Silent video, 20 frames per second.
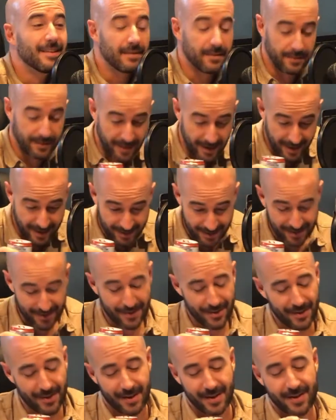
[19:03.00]
Yes,
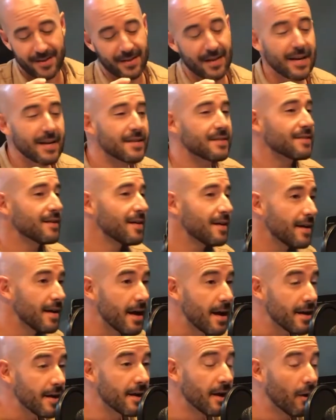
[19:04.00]
good.
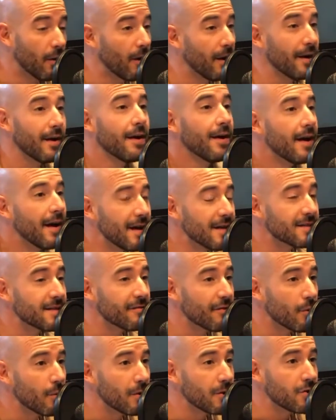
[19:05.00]
Hey, you know what? As
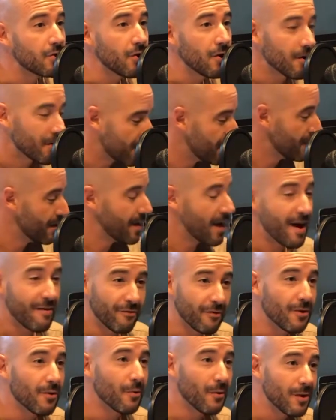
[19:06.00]
everyone should.
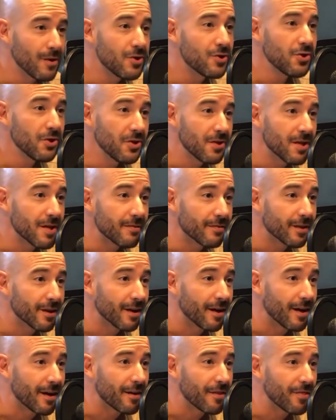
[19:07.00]
Everyone should give it a
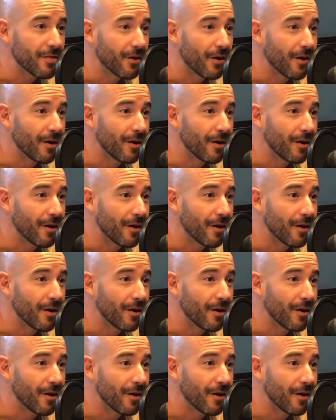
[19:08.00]
lot of thought.